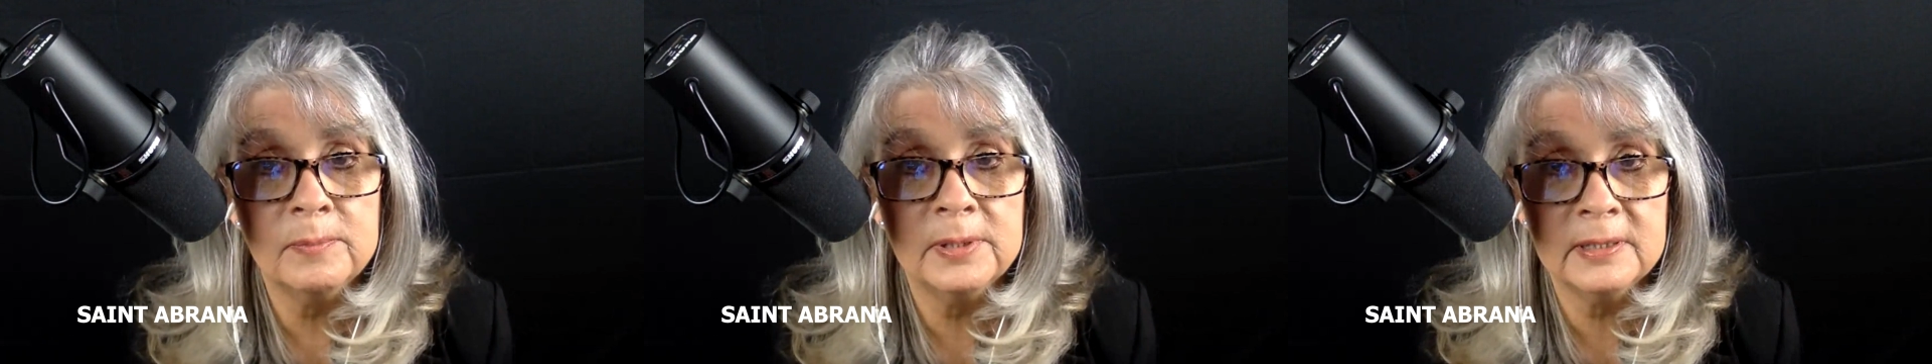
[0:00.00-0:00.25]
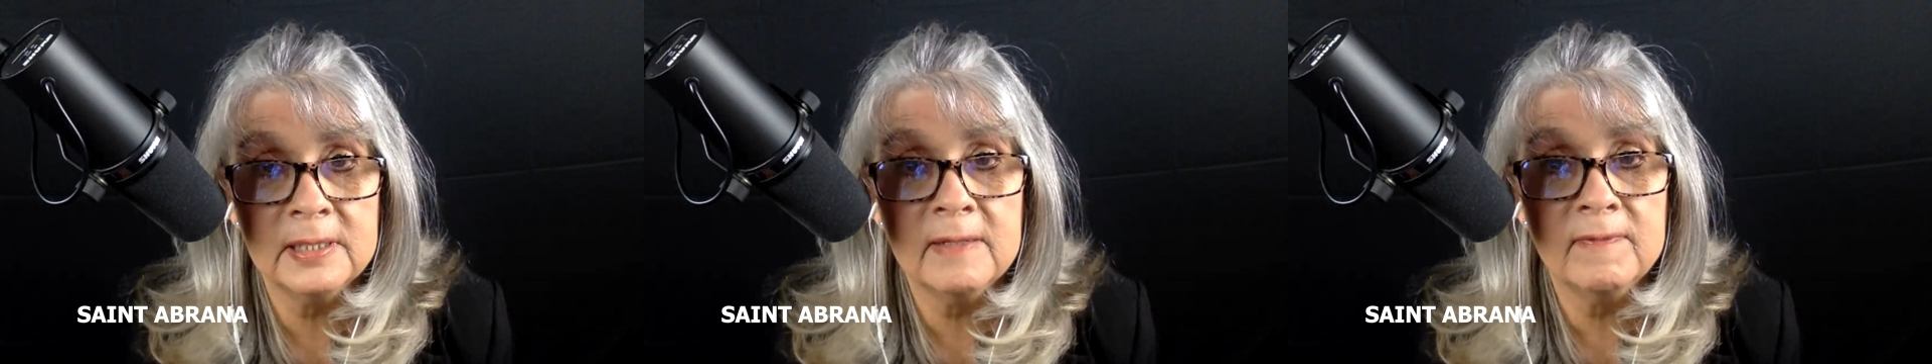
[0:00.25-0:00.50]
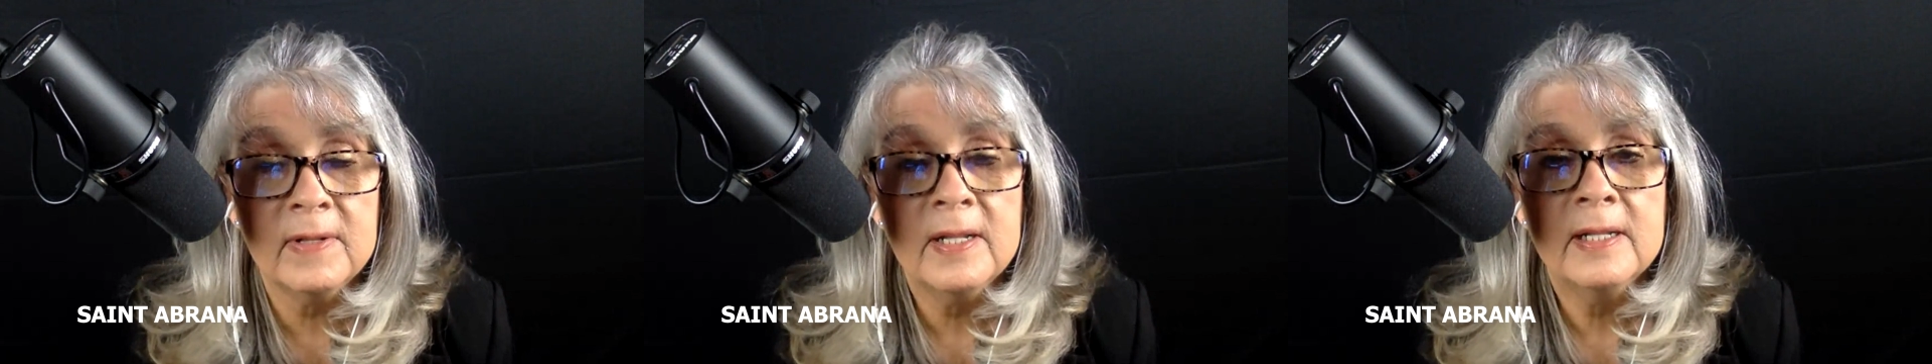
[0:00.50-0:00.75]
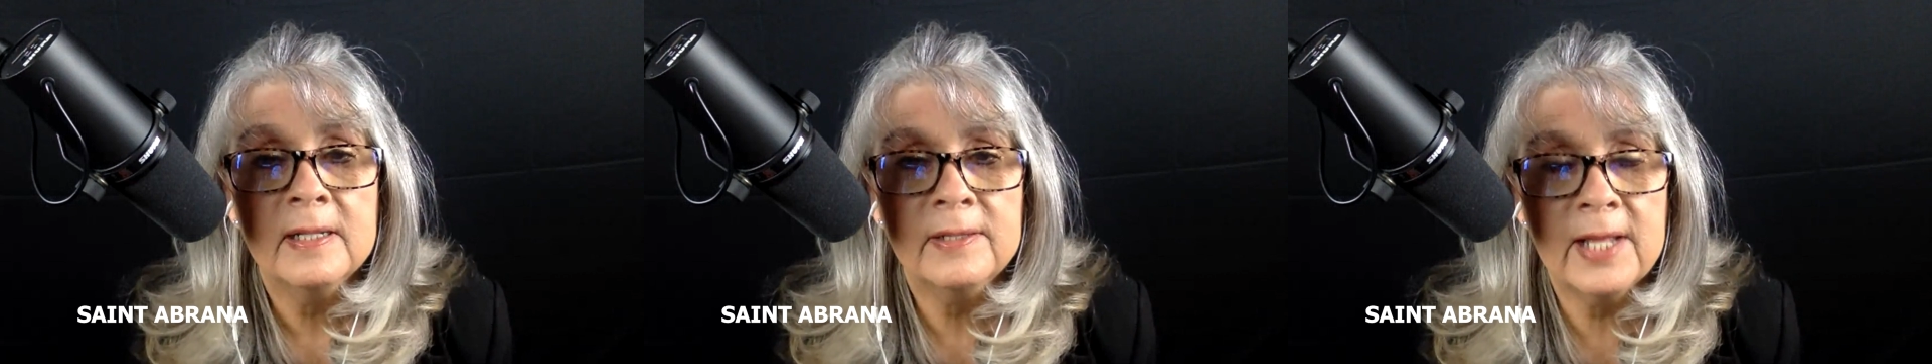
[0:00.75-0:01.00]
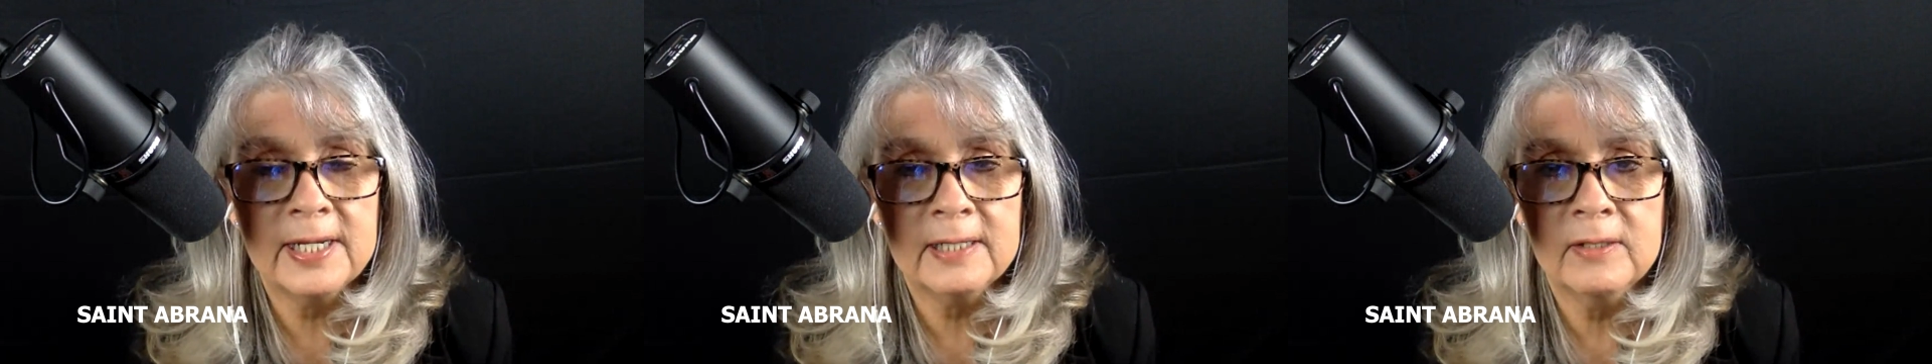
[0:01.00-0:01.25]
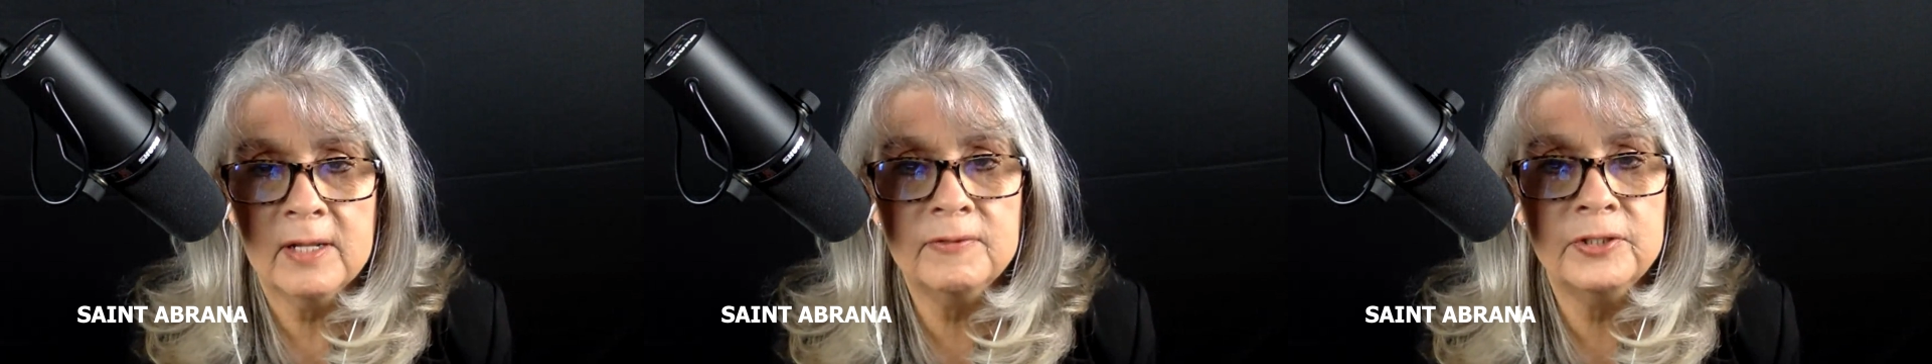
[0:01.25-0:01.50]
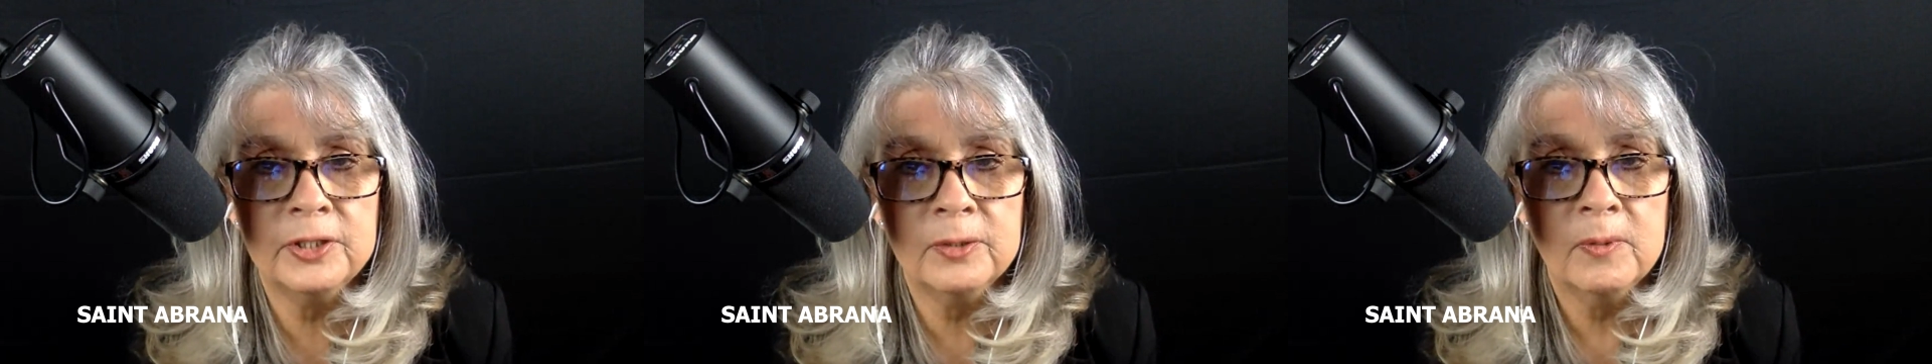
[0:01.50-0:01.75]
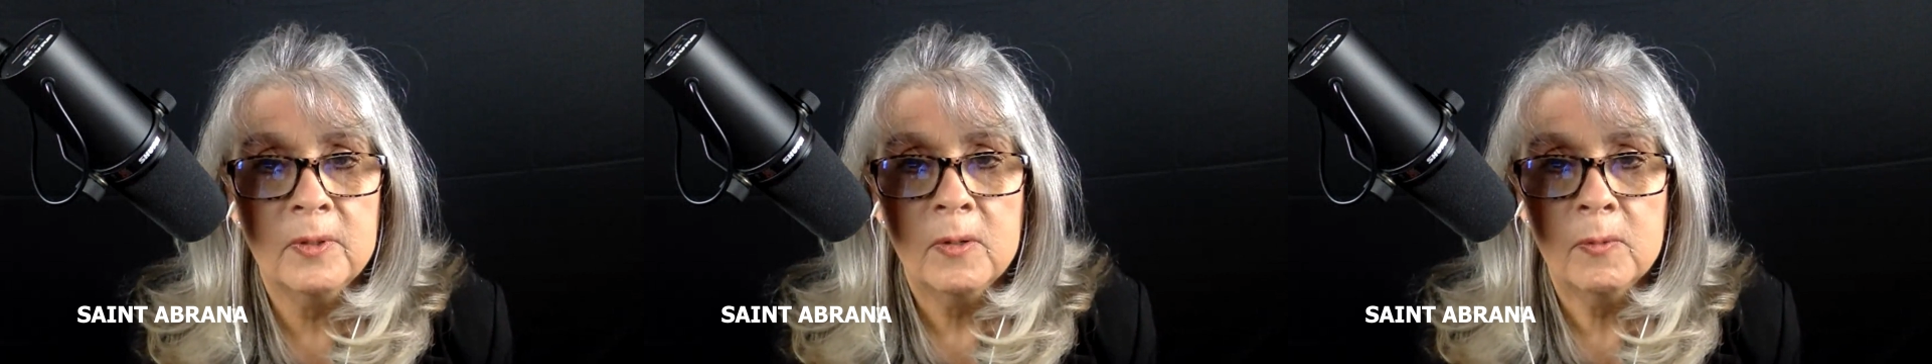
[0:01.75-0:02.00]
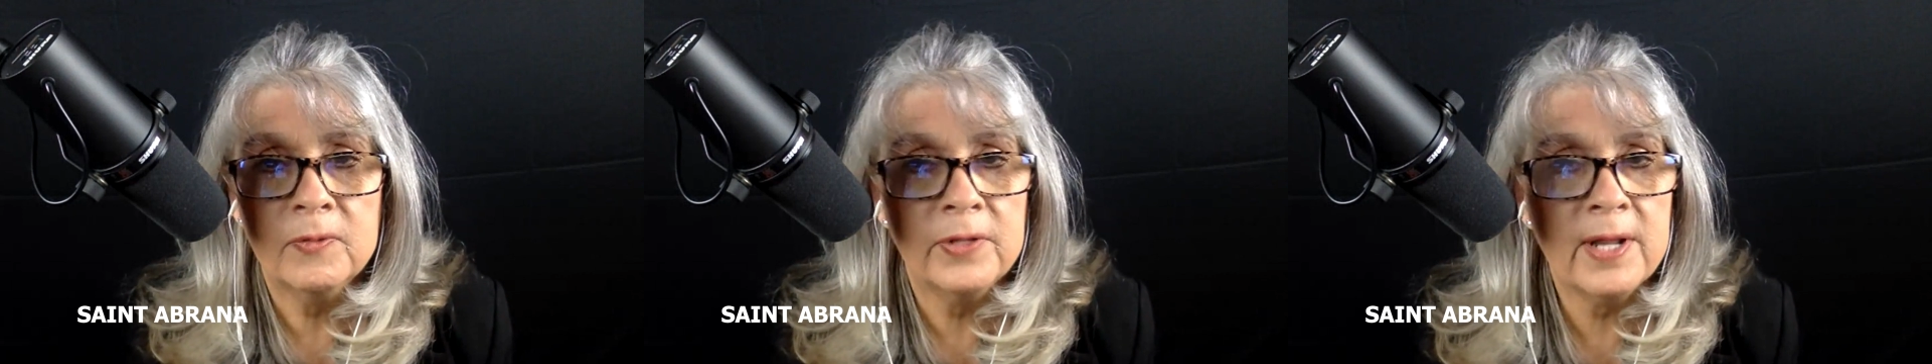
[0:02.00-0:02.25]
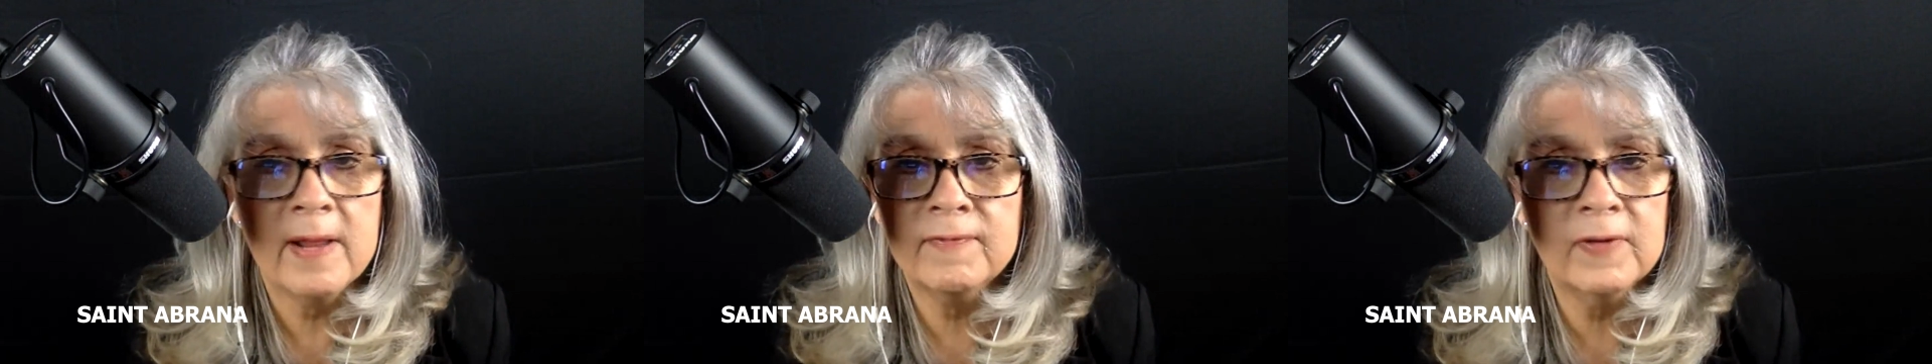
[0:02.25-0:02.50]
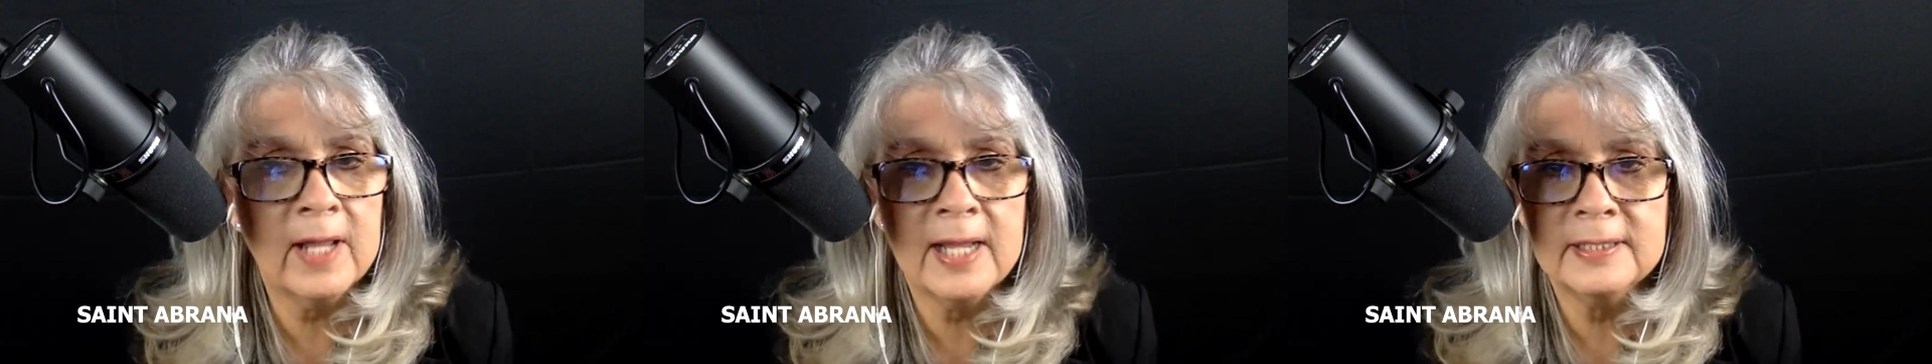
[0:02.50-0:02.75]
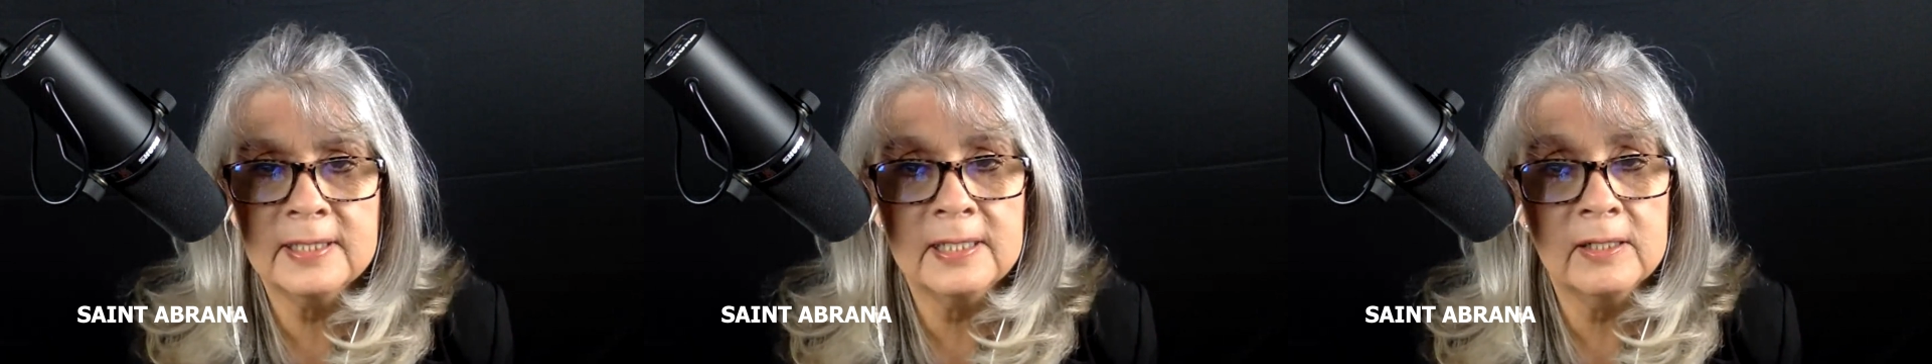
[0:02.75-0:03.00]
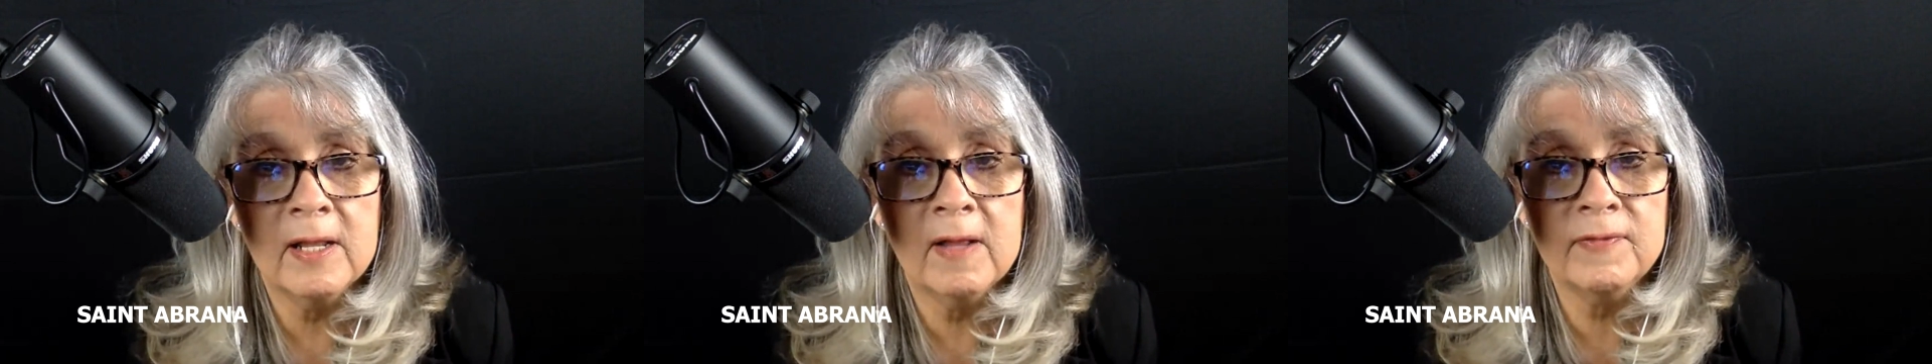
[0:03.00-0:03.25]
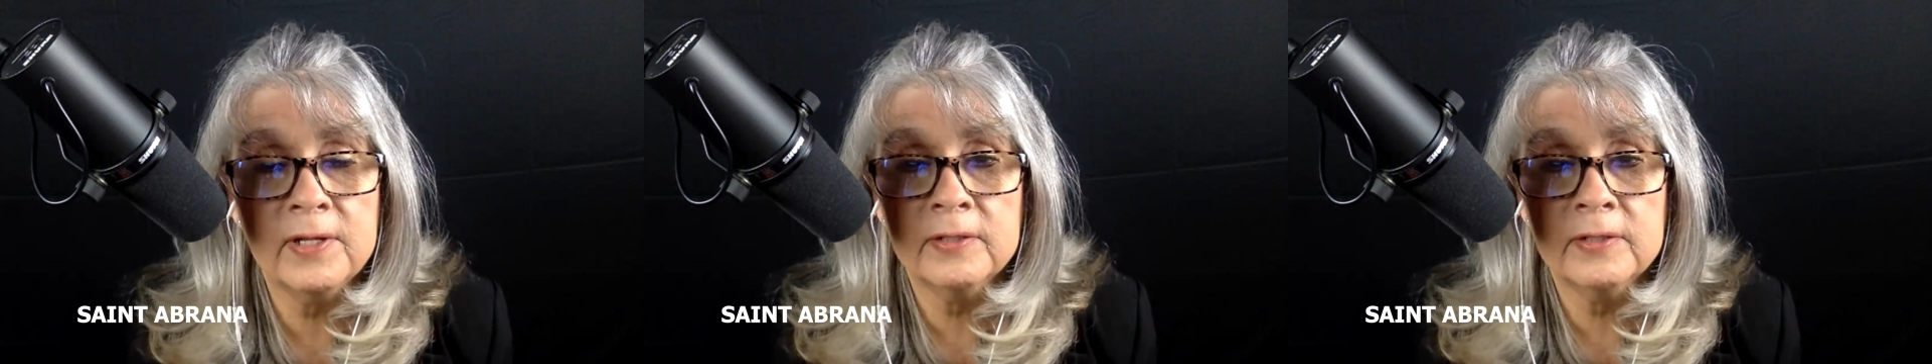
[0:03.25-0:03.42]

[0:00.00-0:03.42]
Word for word: Believe that he loves you with an everlasting love.